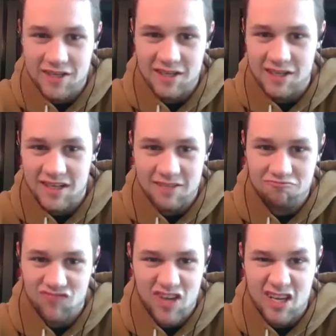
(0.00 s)
did
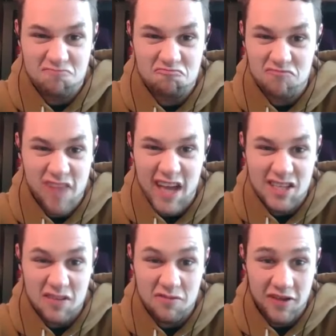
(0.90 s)
in
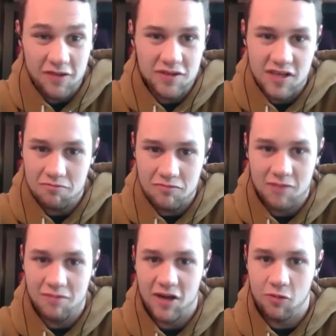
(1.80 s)
1850 in
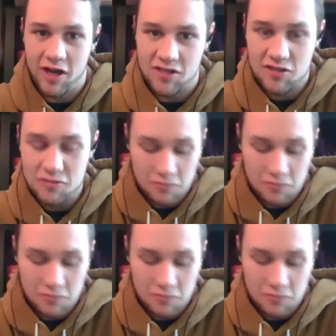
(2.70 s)
many ways.